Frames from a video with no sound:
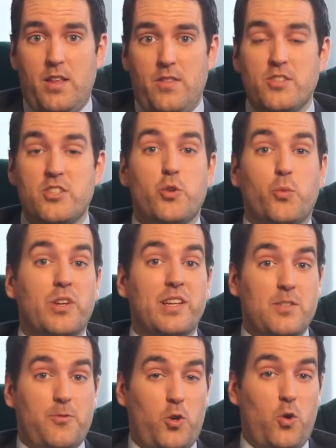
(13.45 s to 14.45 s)
This is a really
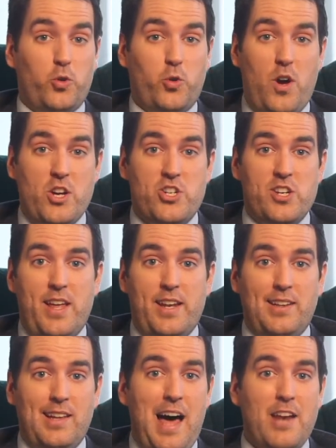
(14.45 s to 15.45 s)
difficult question, and
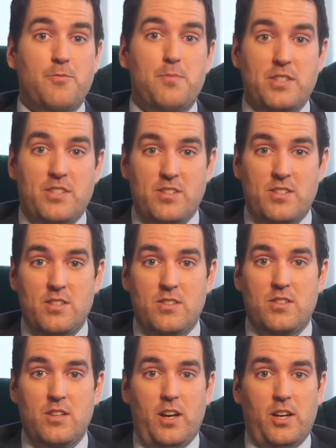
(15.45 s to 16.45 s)
a lot of
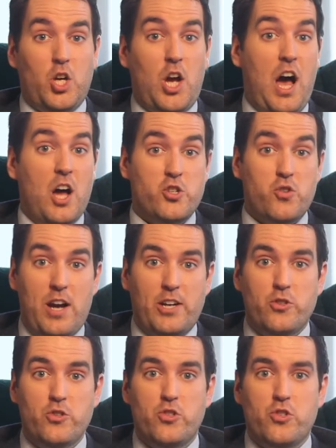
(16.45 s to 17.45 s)
businesses, uh,
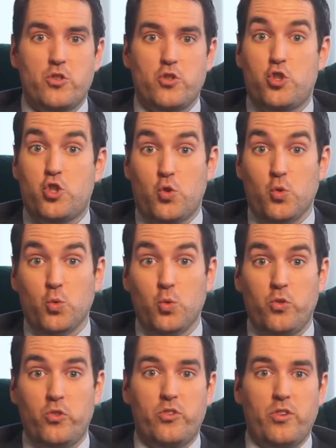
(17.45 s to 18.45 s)
contractors,
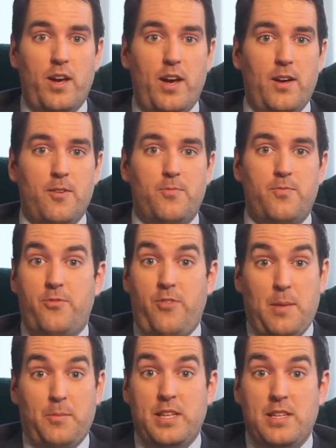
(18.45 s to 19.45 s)
schools, uh,
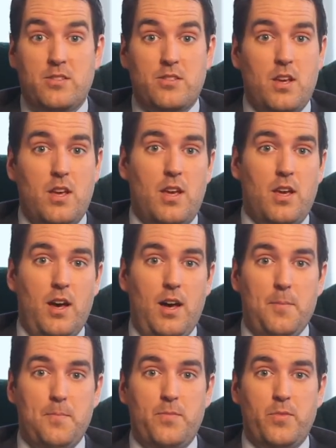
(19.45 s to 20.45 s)
families,
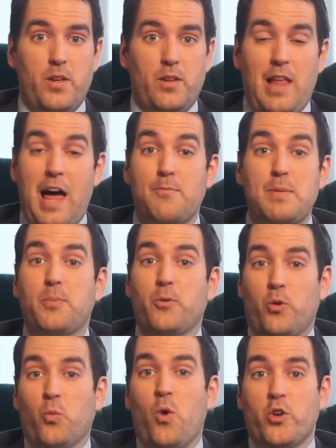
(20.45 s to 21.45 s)
um, a lot of people
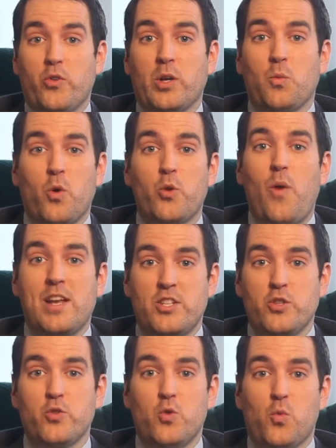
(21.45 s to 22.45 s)
are wondering, what do I
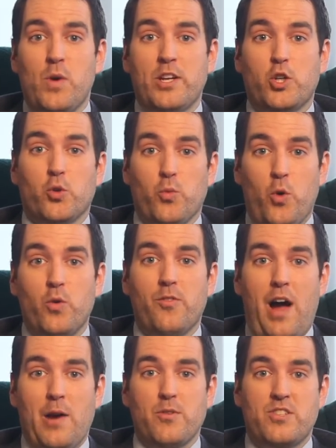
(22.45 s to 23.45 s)
do when
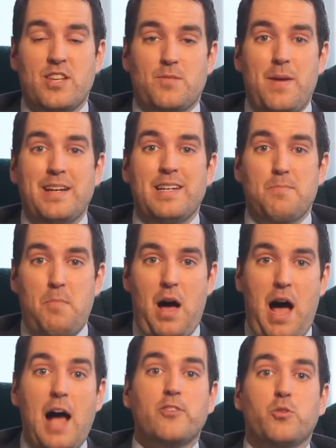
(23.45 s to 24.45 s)
coronavirus has made it
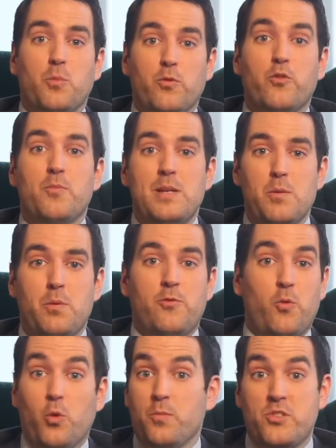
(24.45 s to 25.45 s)
impossible for me to
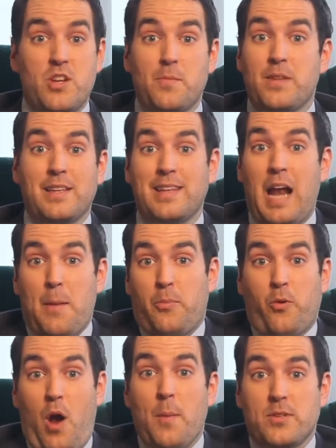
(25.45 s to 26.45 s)
perform something that I
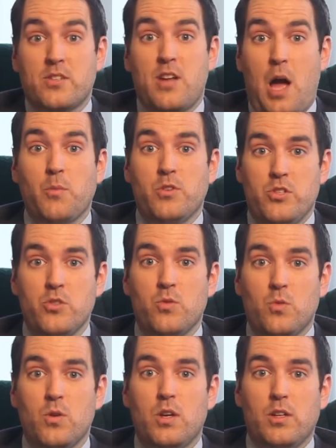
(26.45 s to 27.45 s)
promised I would
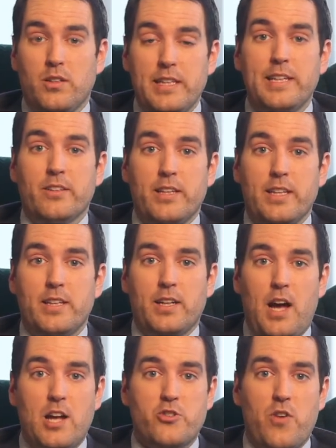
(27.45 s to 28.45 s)
do legally in a
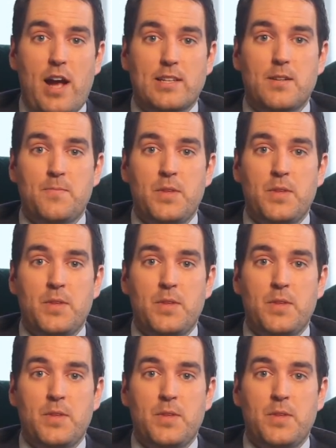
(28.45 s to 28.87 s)
contract?